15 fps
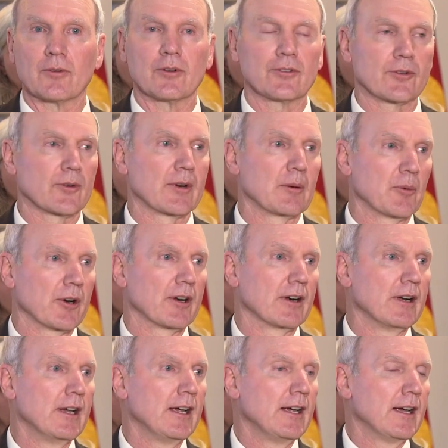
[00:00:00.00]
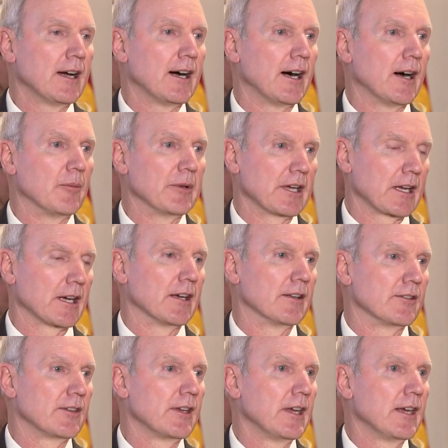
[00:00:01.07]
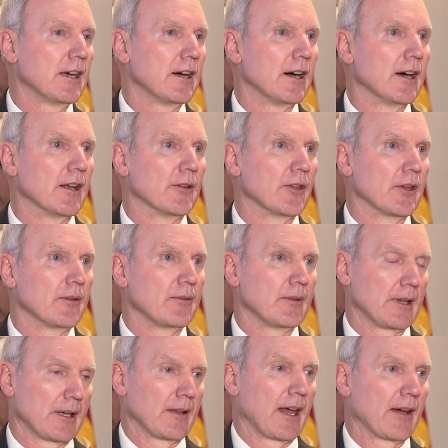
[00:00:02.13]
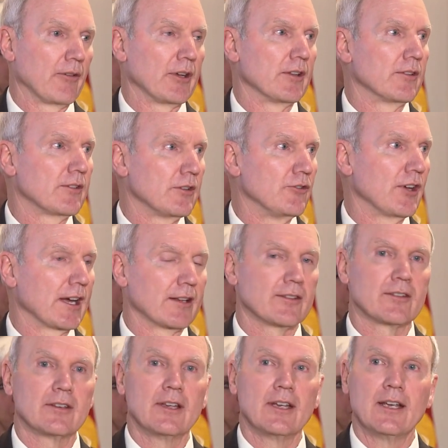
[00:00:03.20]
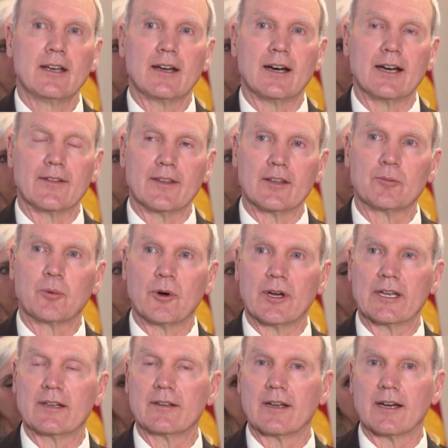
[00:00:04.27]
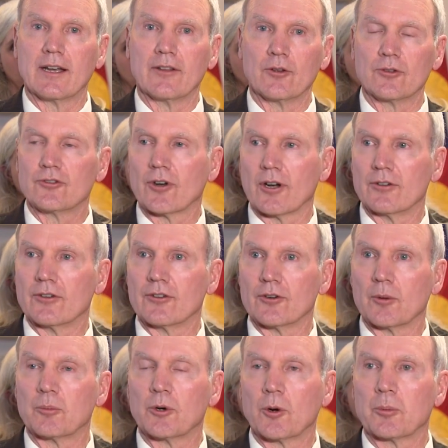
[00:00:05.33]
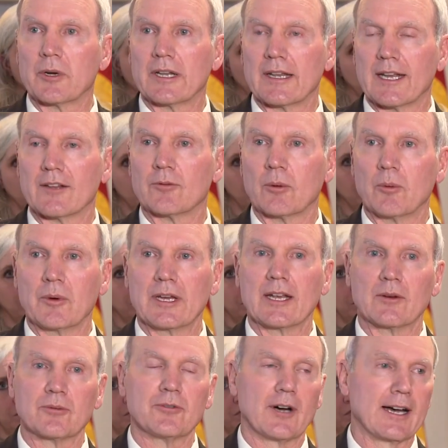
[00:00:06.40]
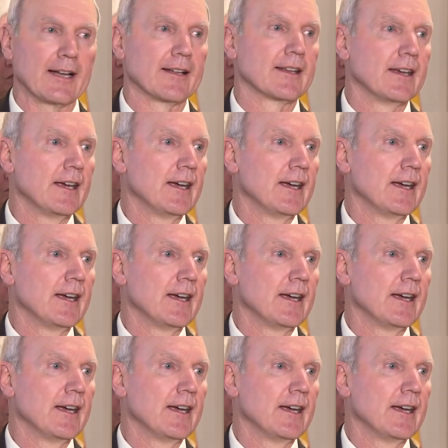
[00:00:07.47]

for first-degree murder uh, because uh, the evidence suggests uh, at this point those charges are appropriate, and that's what we have filed.